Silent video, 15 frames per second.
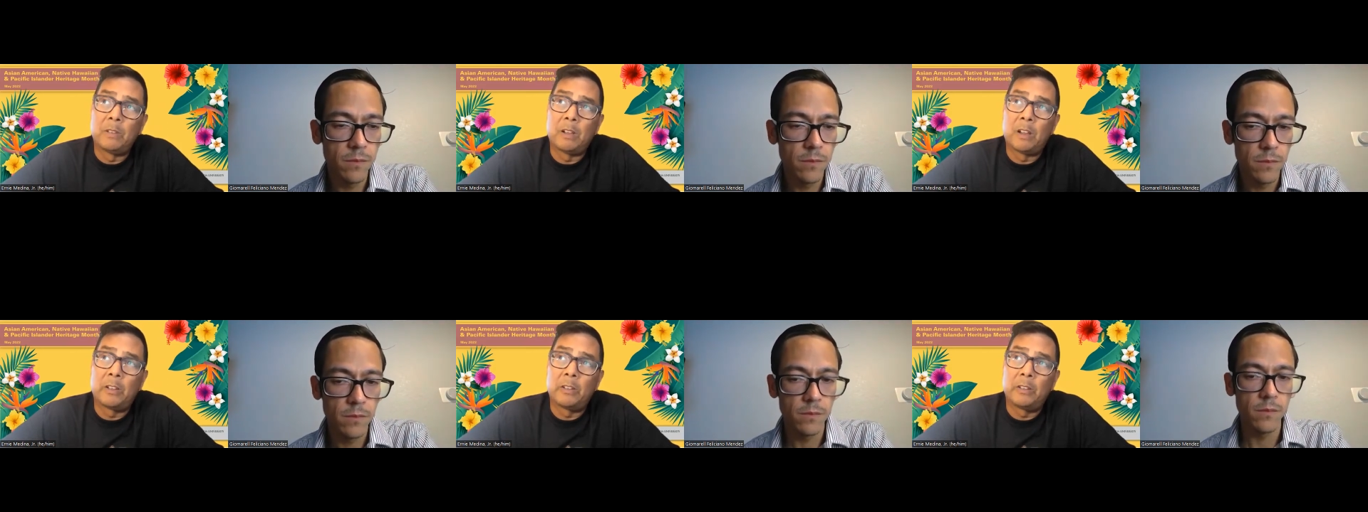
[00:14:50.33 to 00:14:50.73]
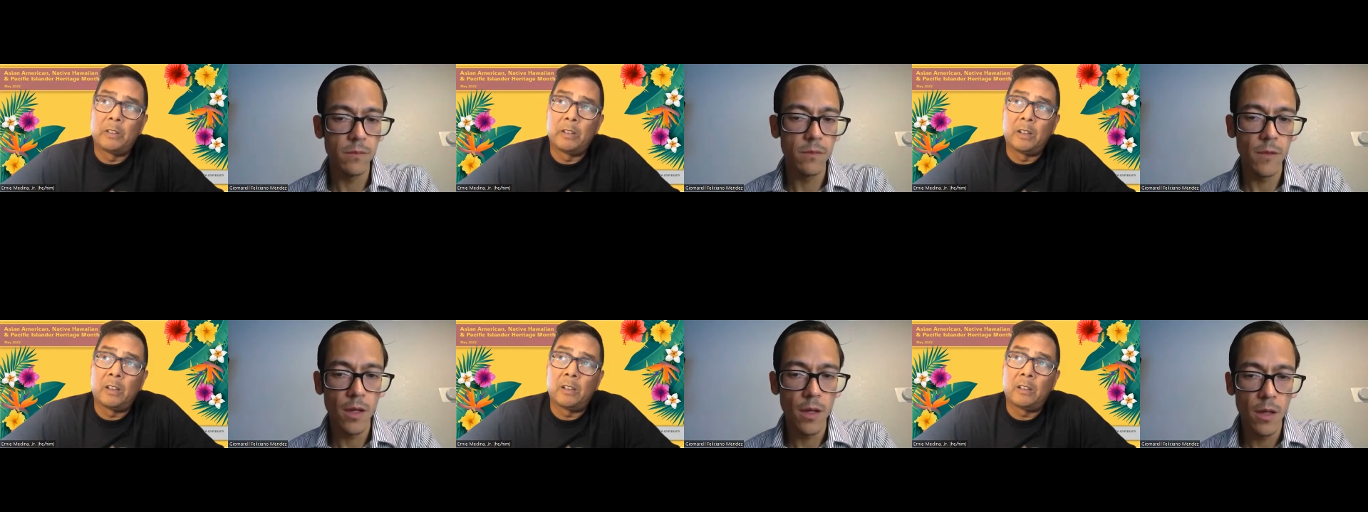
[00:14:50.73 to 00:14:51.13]
Speaker 1: on
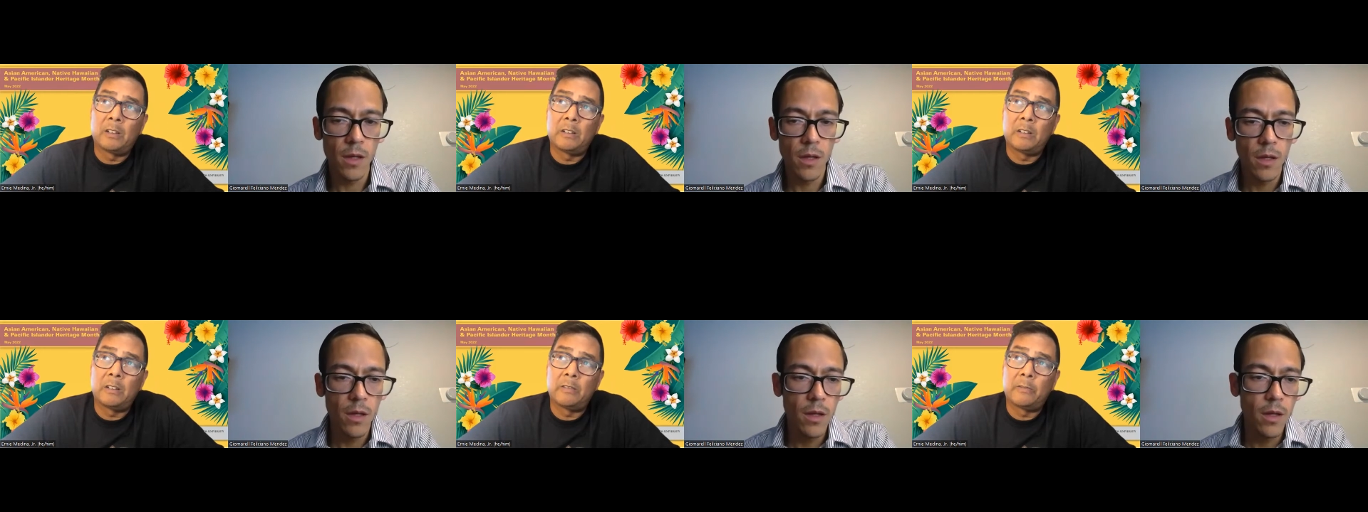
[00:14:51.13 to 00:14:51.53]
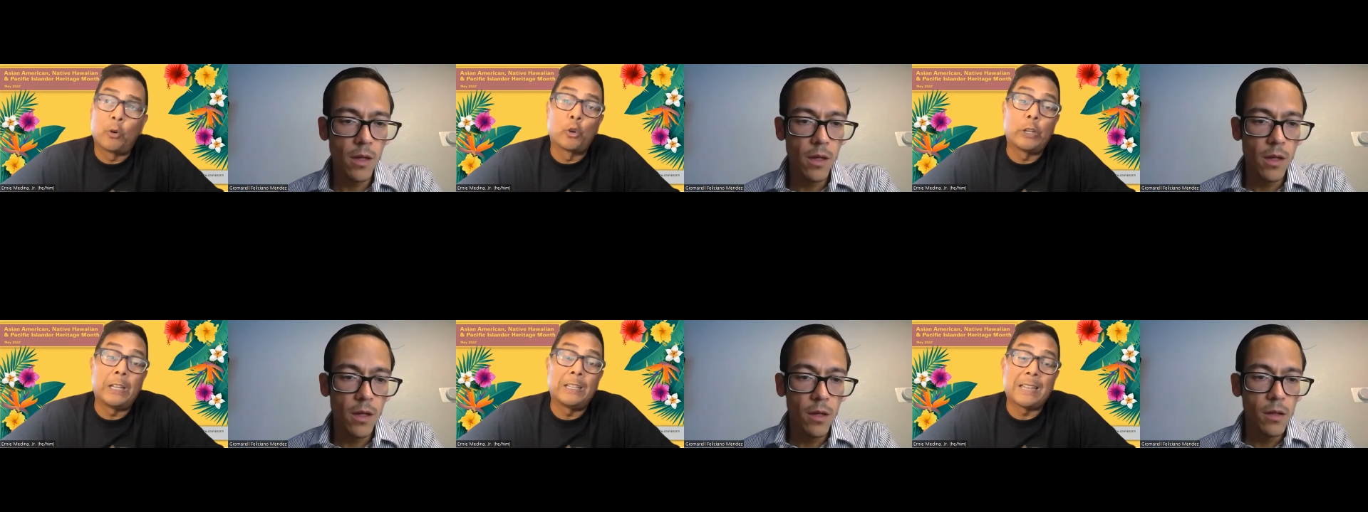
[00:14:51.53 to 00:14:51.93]
on
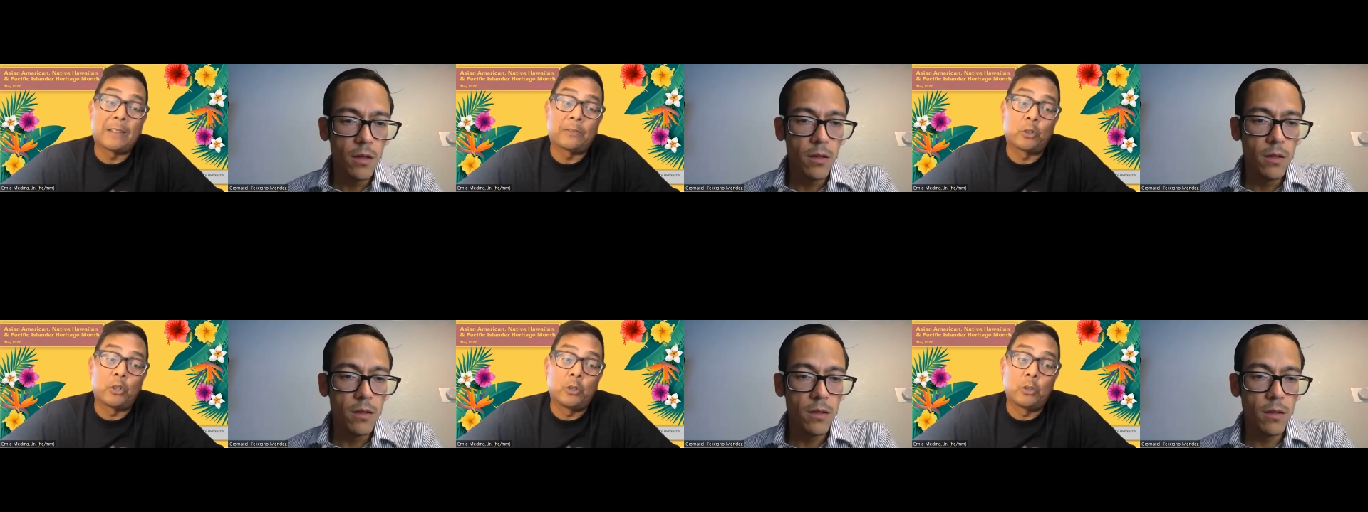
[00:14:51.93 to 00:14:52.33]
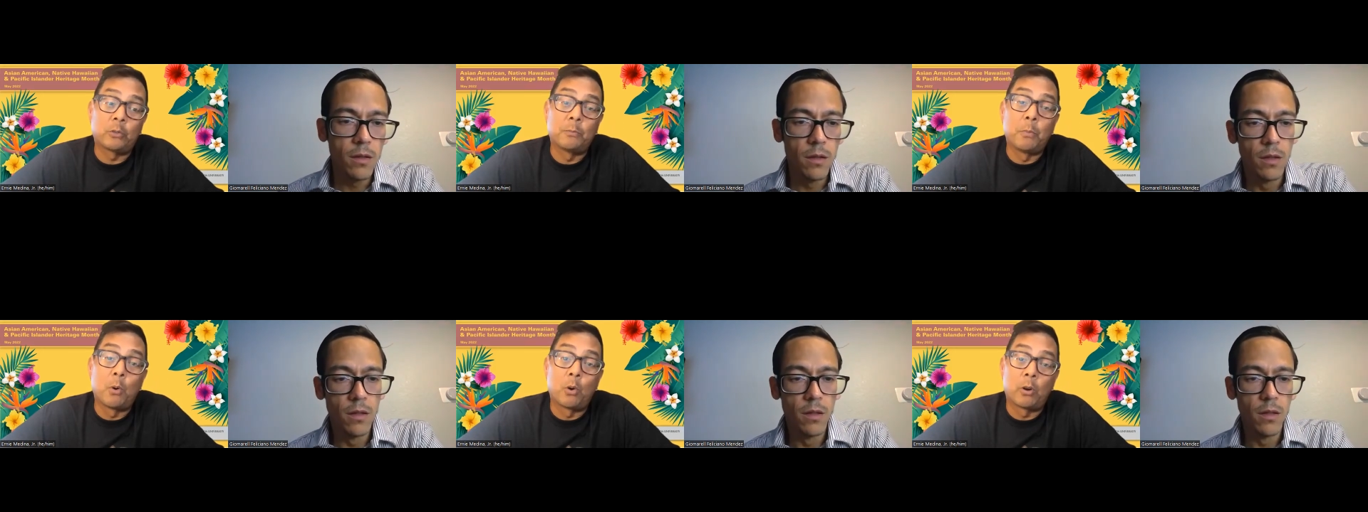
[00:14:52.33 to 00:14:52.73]
four days after she was
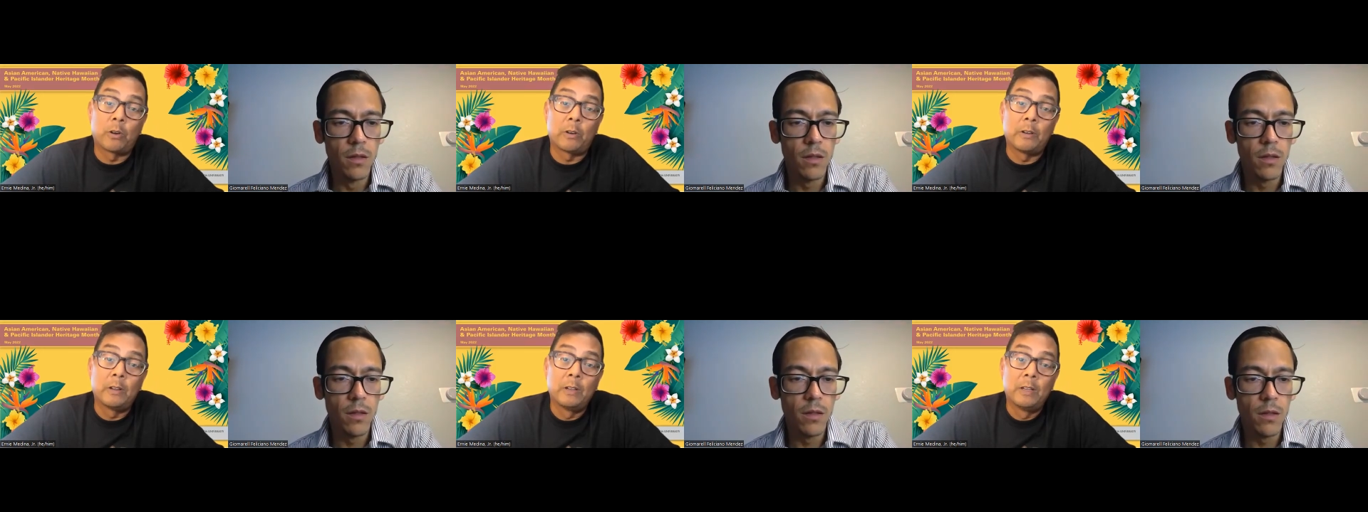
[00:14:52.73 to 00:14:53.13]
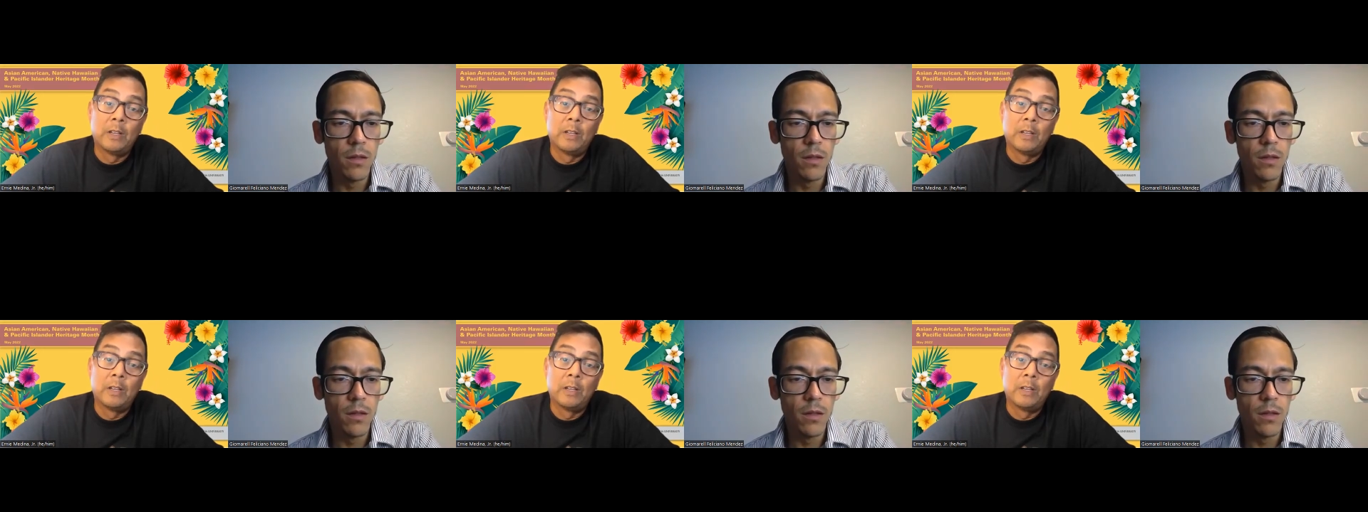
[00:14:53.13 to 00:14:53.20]
born,